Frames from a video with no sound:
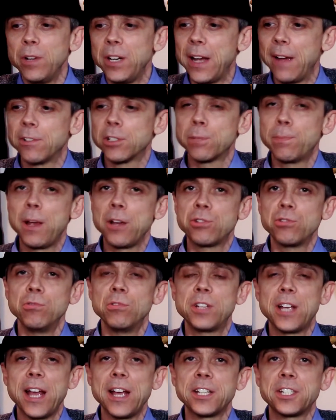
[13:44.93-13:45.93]
We'd have
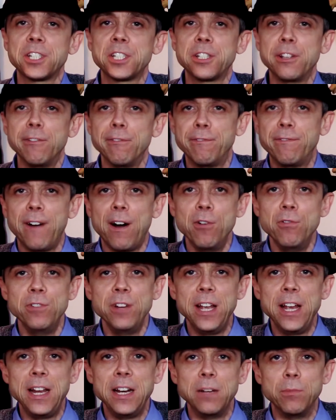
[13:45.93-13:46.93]
special guests that
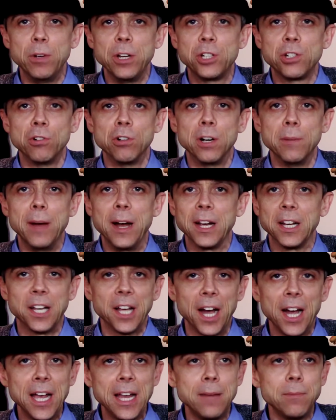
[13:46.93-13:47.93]
phone in and we talk
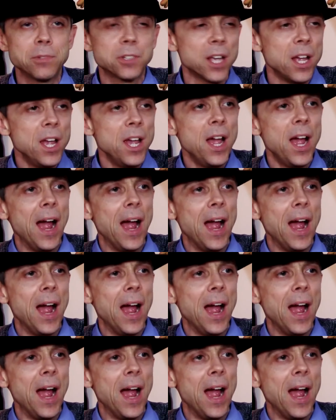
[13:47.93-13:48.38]
about games,